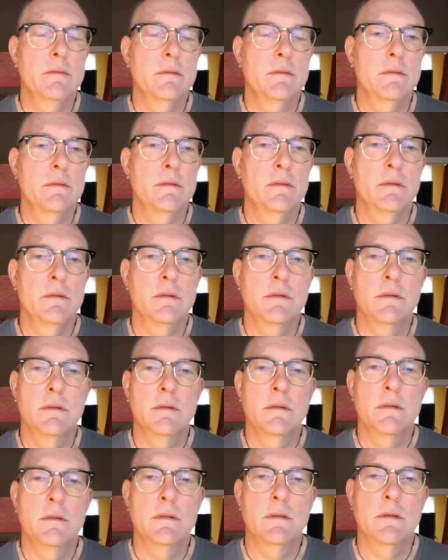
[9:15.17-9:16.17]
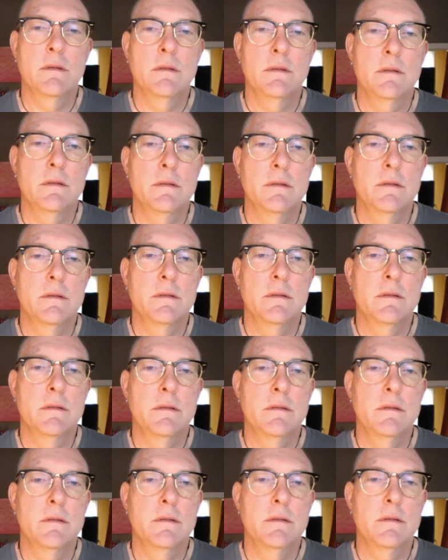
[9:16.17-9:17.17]

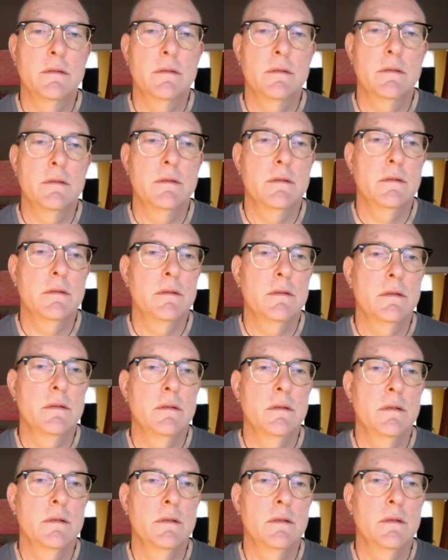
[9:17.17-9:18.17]
Nothing is said.